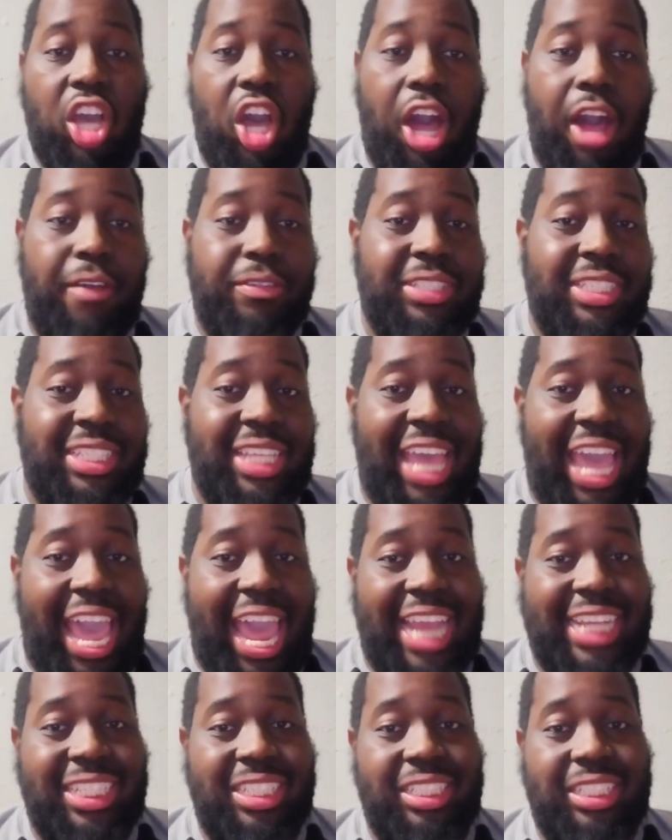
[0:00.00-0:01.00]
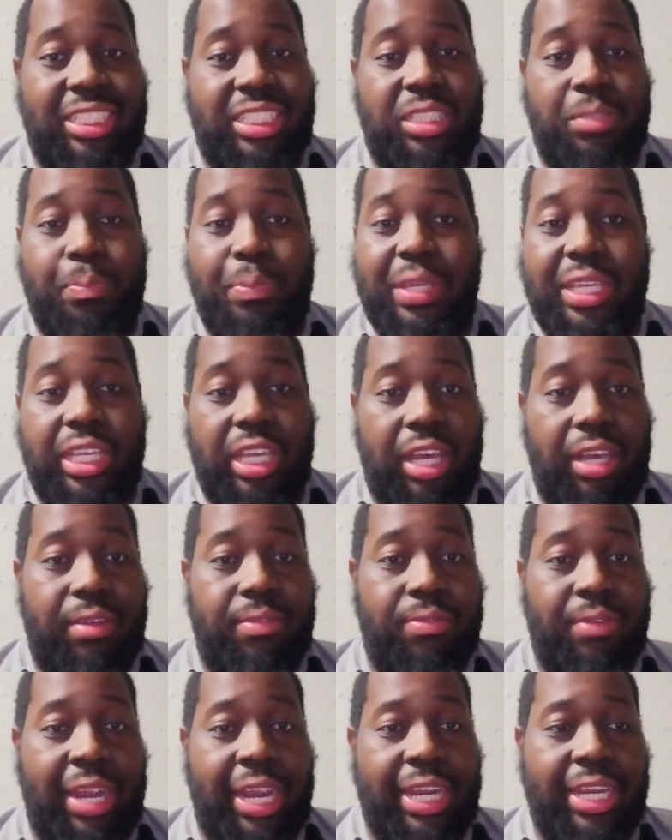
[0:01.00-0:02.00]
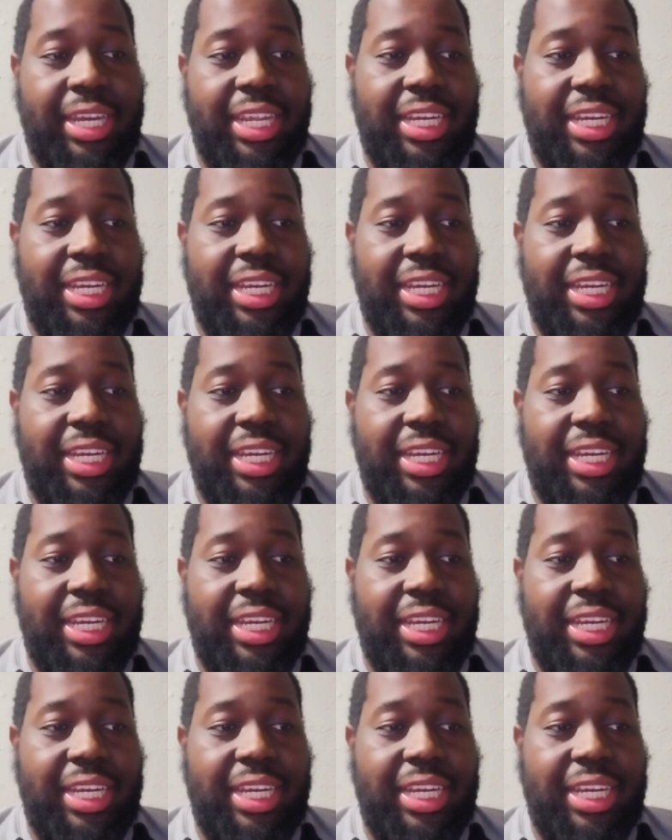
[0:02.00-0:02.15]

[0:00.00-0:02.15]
offseason action to speak of, right?